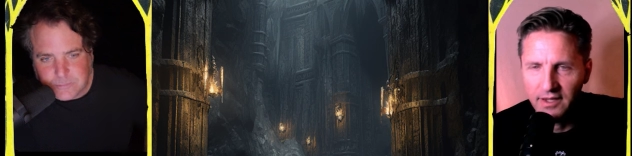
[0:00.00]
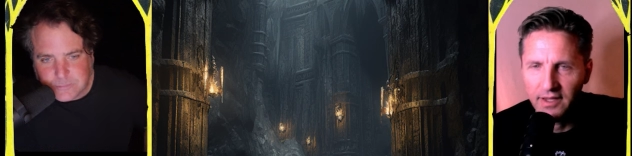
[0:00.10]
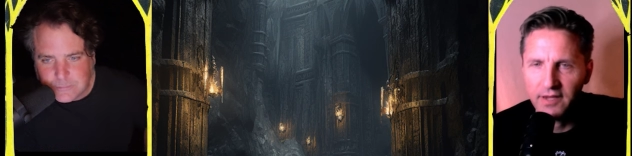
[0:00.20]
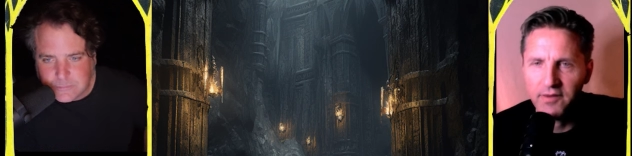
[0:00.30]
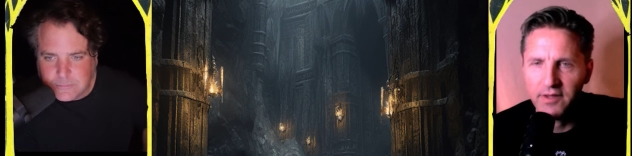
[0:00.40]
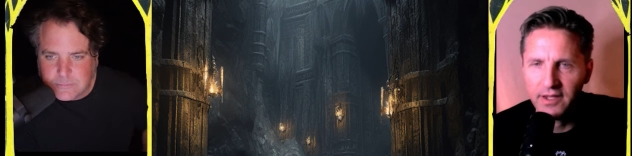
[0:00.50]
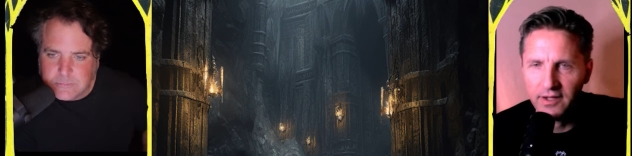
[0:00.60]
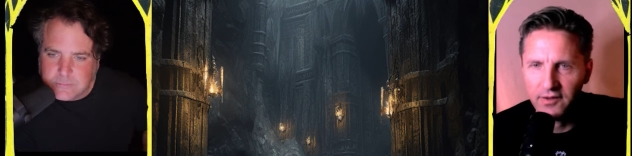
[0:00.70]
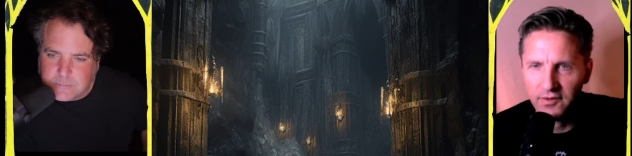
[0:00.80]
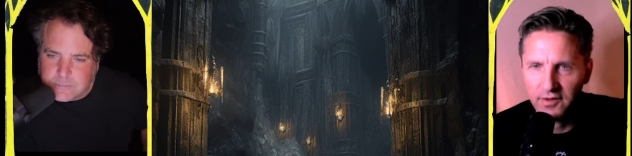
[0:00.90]
Speaker 1: Like if you look at it,
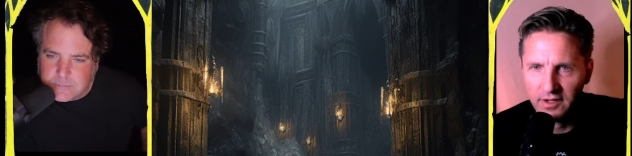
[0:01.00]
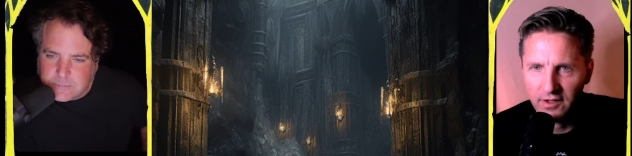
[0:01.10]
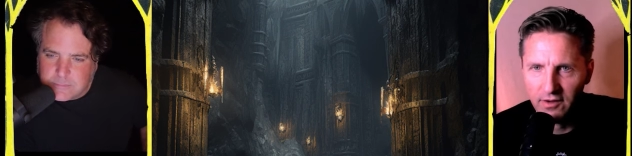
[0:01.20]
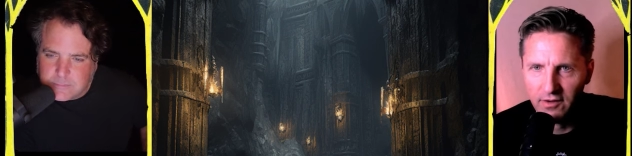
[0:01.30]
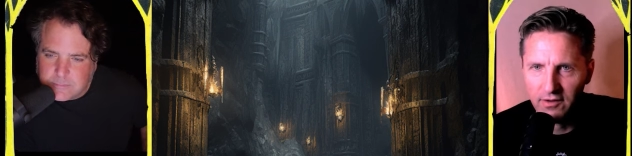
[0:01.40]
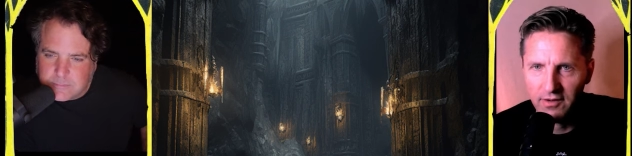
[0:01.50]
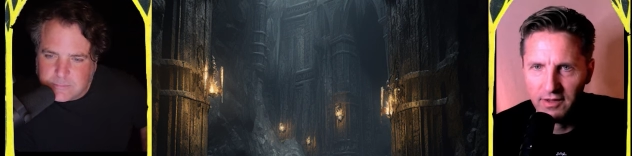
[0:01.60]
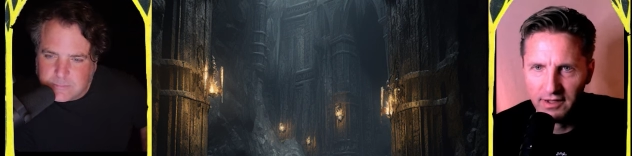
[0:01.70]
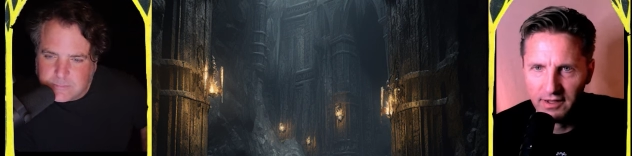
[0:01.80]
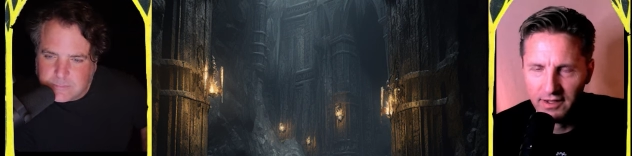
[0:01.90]
it's like oh,
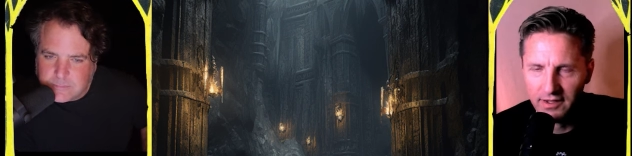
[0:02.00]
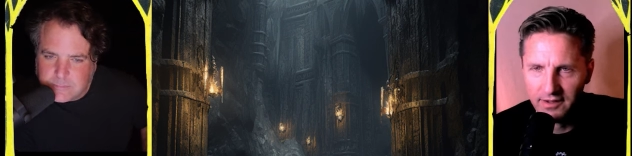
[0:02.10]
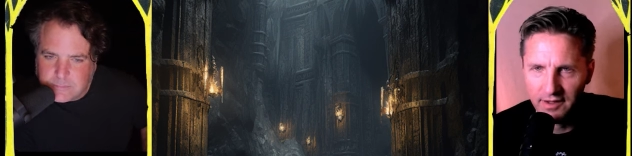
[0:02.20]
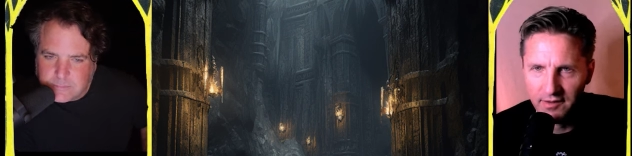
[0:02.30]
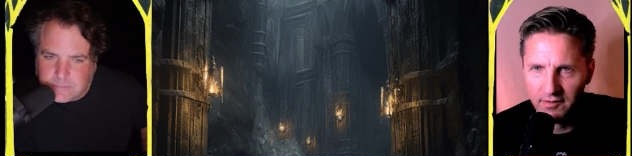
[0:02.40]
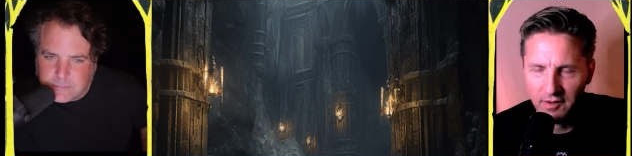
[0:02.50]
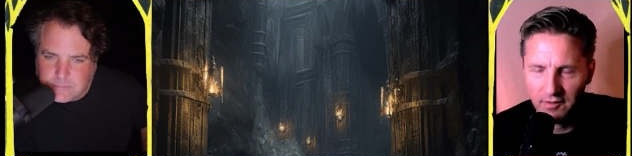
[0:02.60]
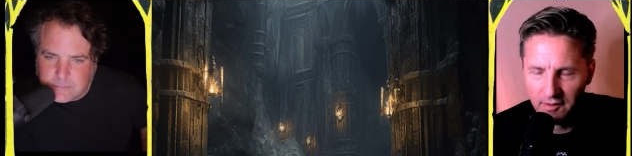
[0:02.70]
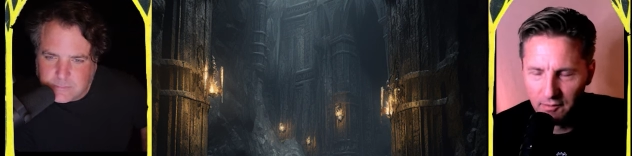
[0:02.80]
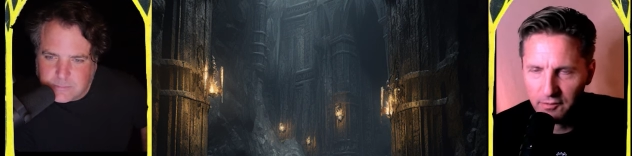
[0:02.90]
like like they they,
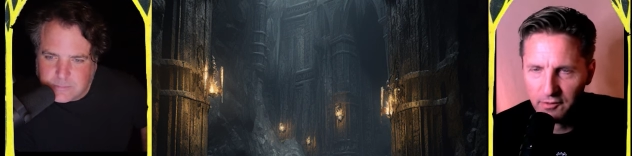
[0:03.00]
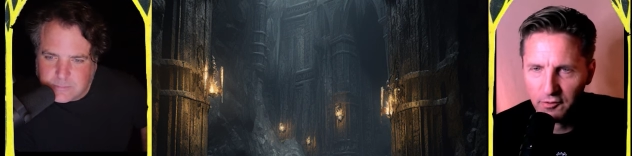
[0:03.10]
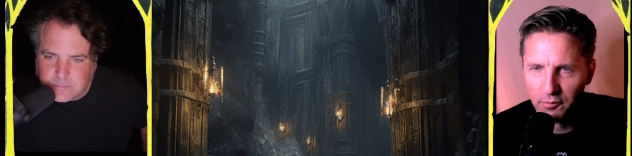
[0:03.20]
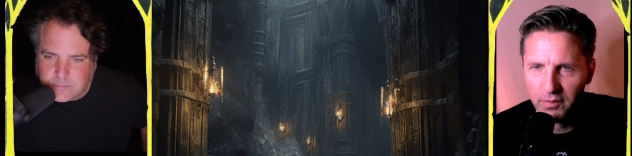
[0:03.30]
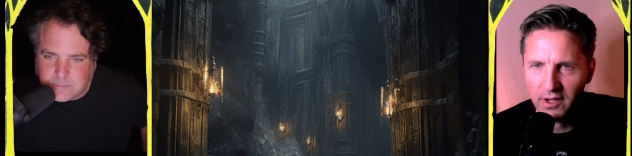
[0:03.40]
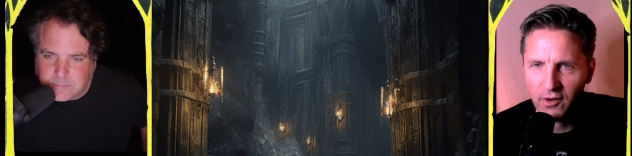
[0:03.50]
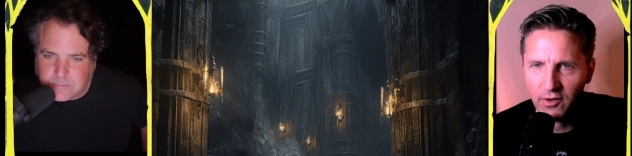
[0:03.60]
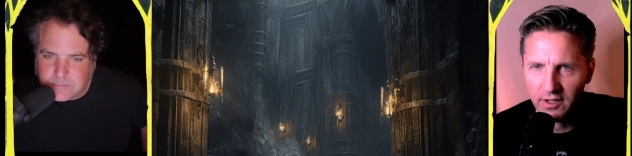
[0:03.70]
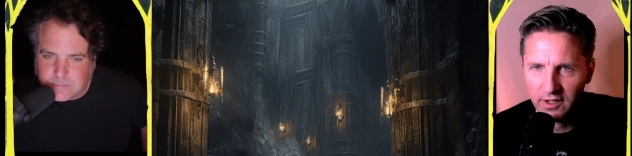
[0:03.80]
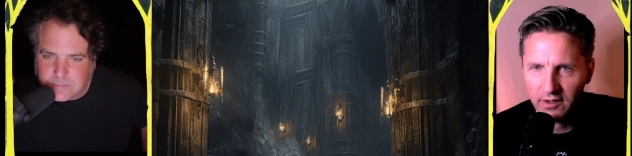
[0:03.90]
they went through this big
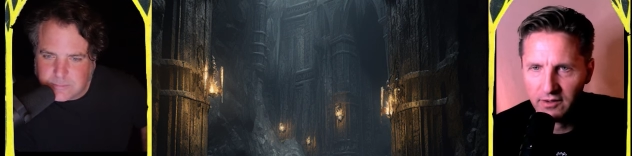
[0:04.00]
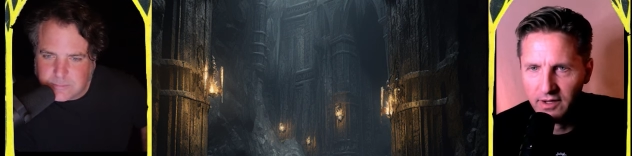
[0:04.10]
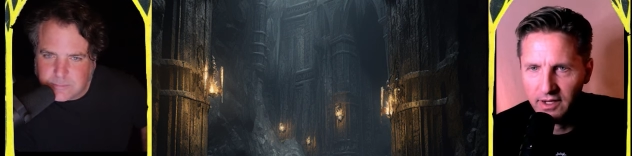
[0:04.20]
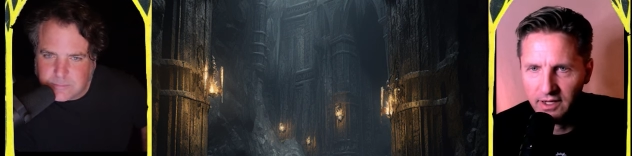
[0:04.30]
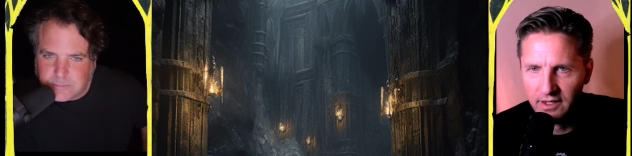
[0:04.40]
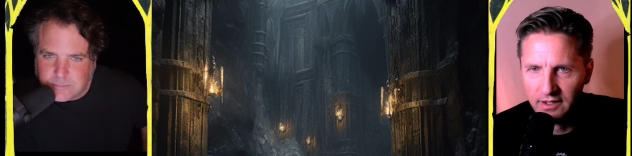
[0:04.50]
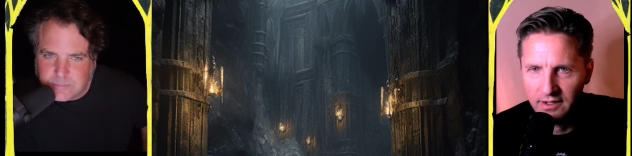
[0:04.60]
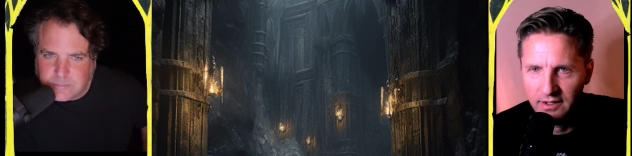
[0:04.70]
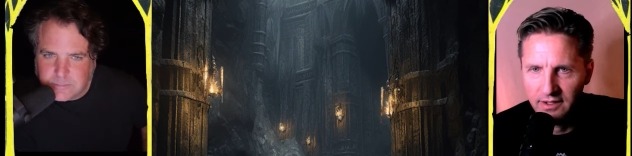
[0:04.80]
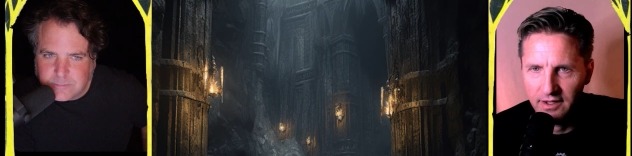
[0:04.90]
ordeal, right?
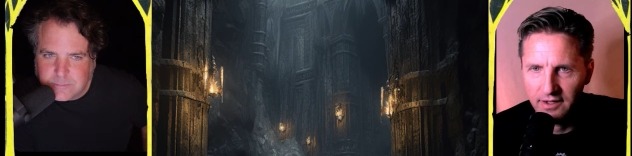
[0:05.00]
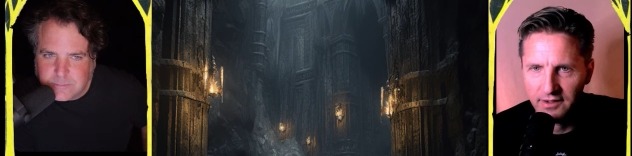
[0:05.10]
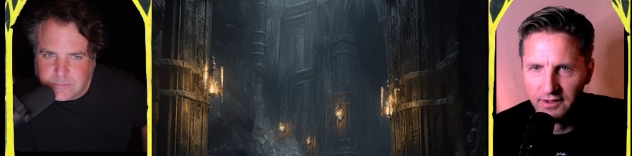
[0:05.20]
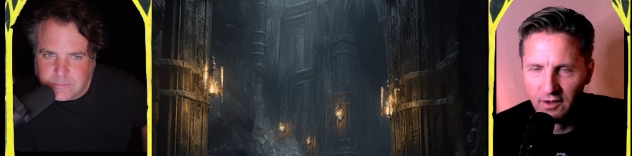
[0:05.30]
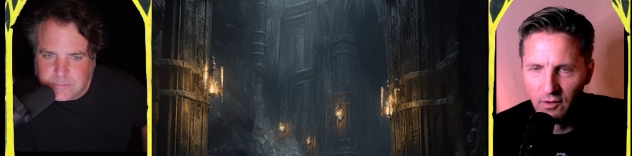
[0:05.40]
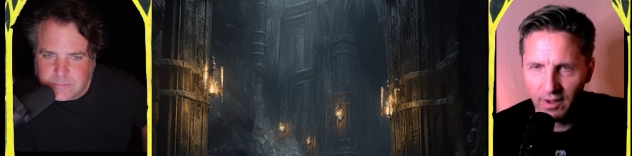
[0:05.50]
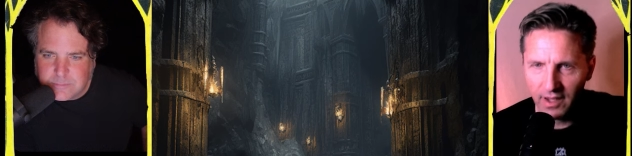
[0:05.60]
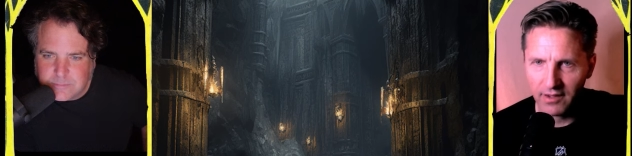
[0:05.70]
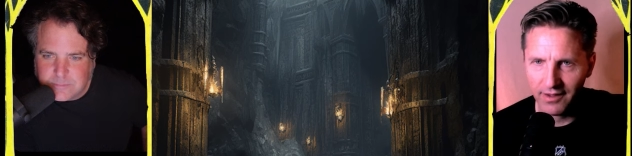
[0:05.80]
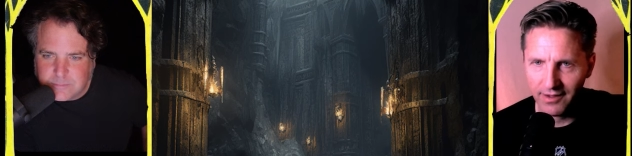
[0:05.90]
And they're like,
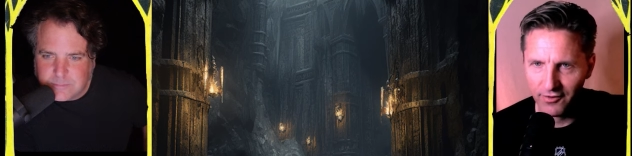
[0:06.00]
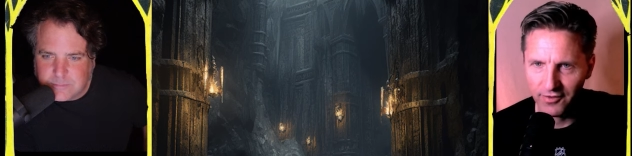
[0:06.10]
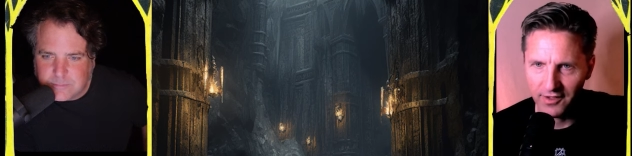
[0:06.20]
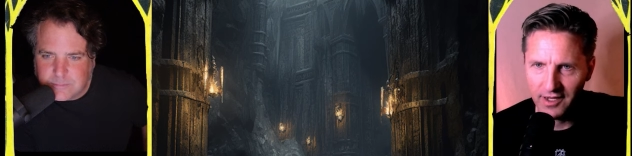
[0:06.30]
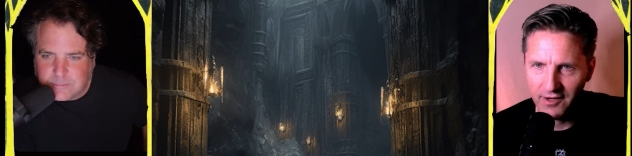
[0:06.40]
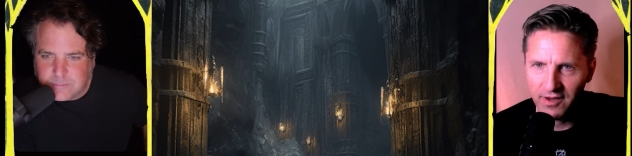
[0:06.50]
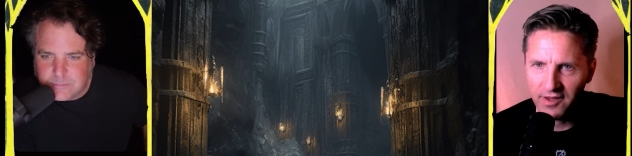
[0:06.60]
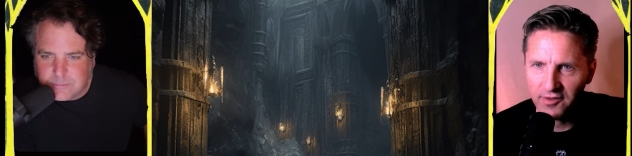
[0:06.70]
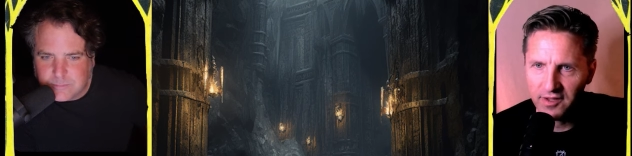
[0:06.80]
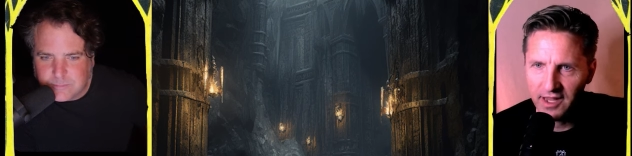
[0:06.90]
well, let us sit and
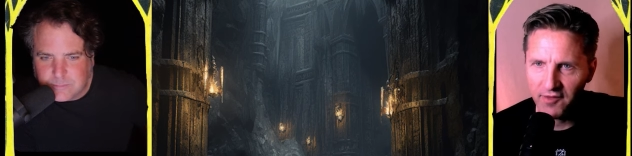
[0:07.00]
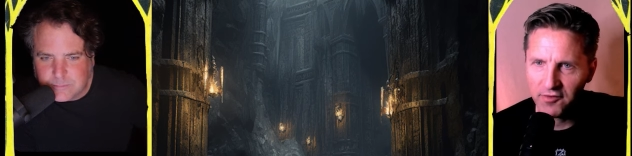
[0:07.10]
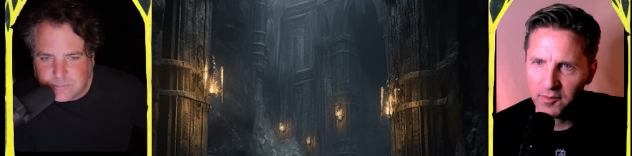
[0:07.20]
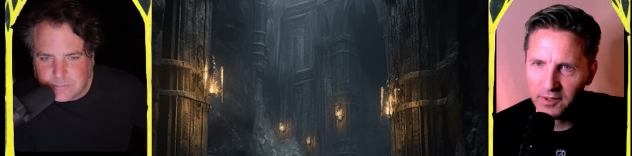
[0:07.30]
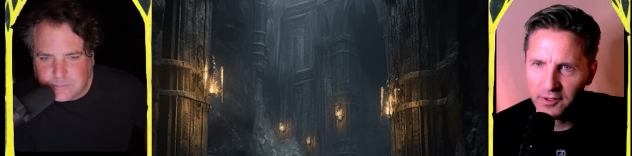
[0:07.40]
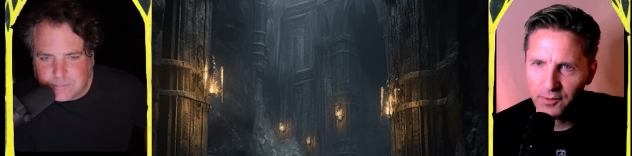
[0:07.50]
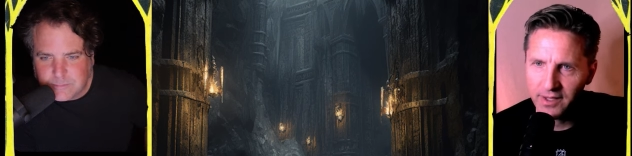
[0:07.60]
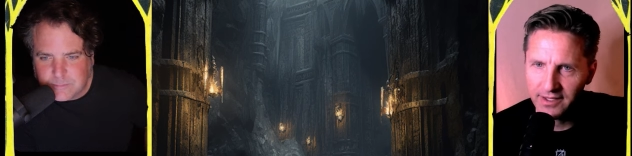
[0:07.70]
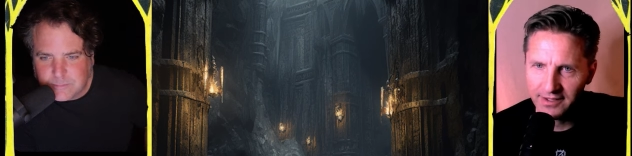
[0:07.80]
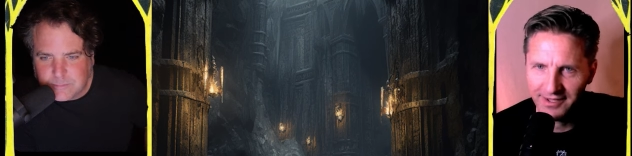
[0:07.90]
rest and have something to
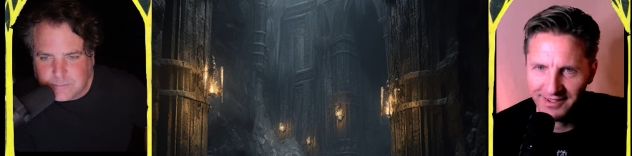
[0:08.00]
eat.